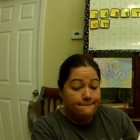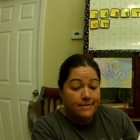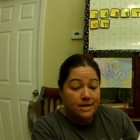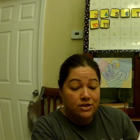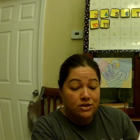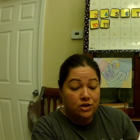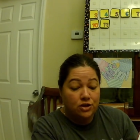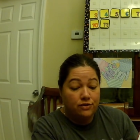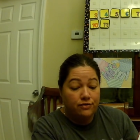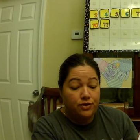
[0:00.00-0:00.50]

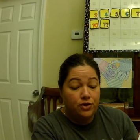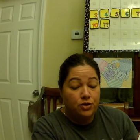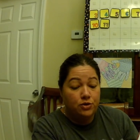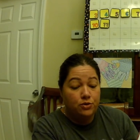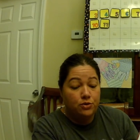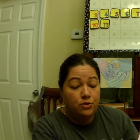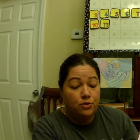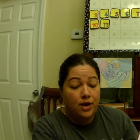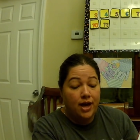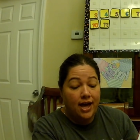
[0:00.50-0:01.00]
So if
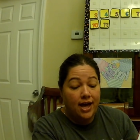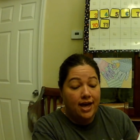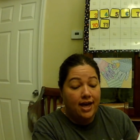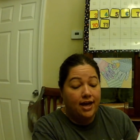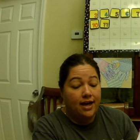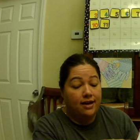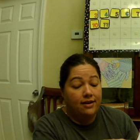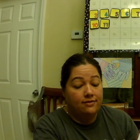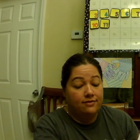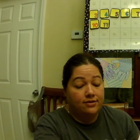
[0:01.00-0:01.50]
you
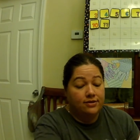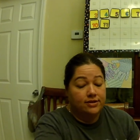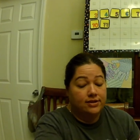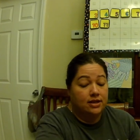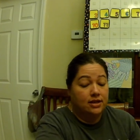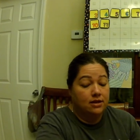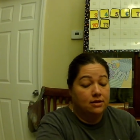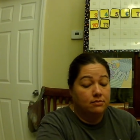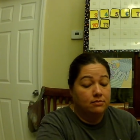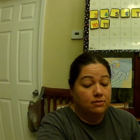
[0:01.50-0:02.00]
have
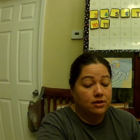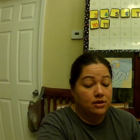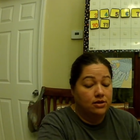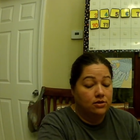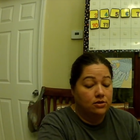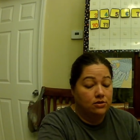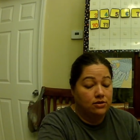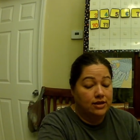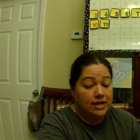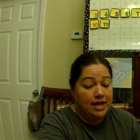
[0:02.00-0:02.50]
some little
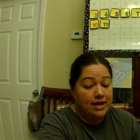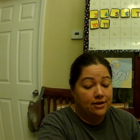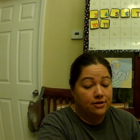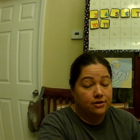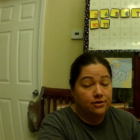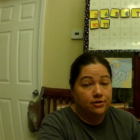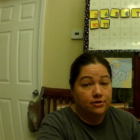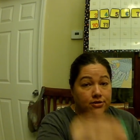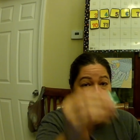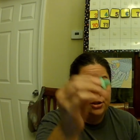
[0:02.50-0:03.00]

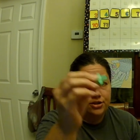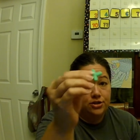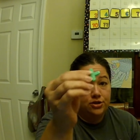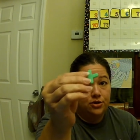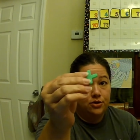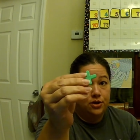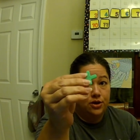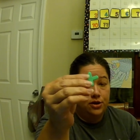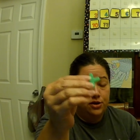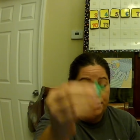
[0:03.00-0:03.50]
letters that you
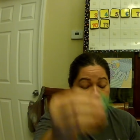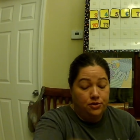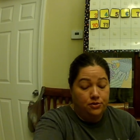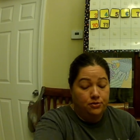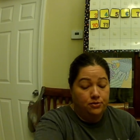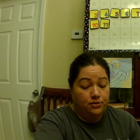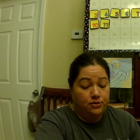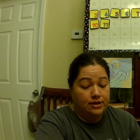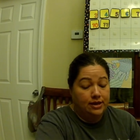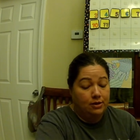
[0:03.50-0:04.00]
can
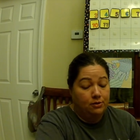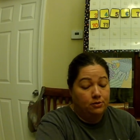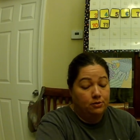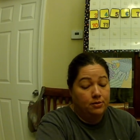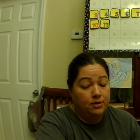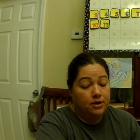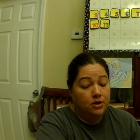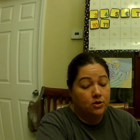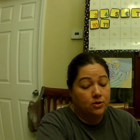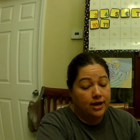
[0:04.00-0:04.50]
use, that would be
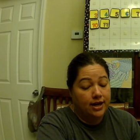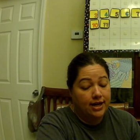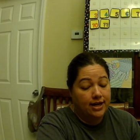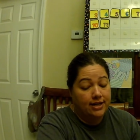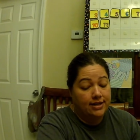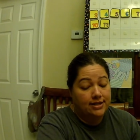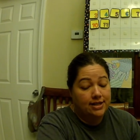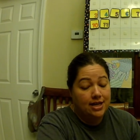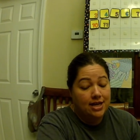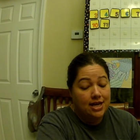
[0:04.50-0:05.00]
great.
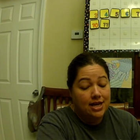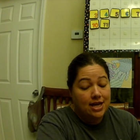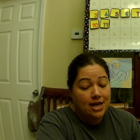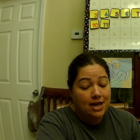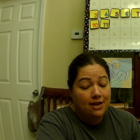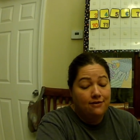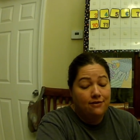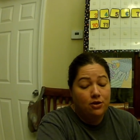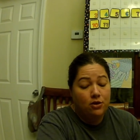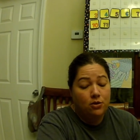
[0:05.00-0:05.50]

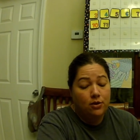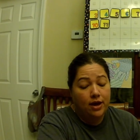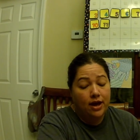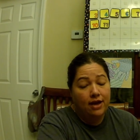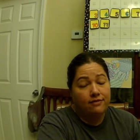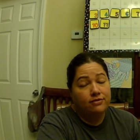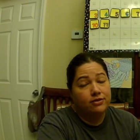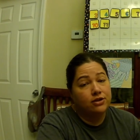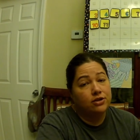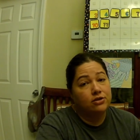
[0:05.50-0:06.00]
If you don't
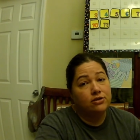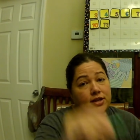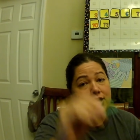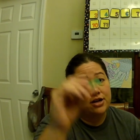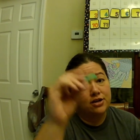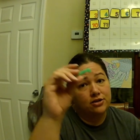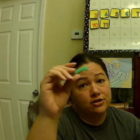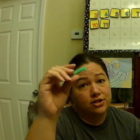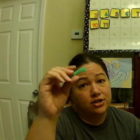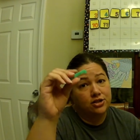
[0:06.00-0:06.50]
have little
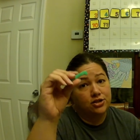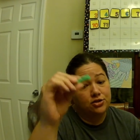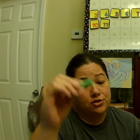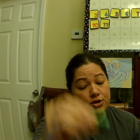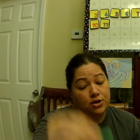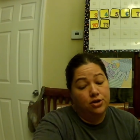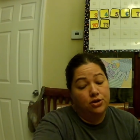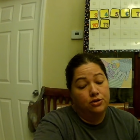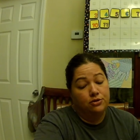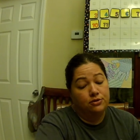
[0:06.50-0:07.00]
letters that you
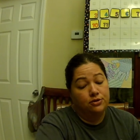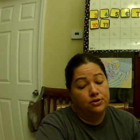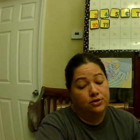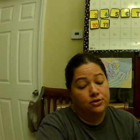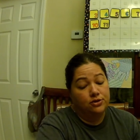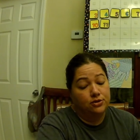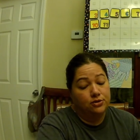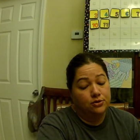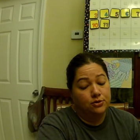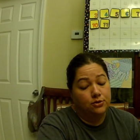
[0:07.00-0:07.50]
can use
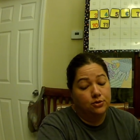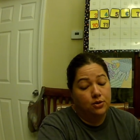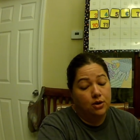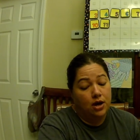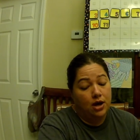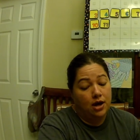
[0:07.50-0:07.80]
to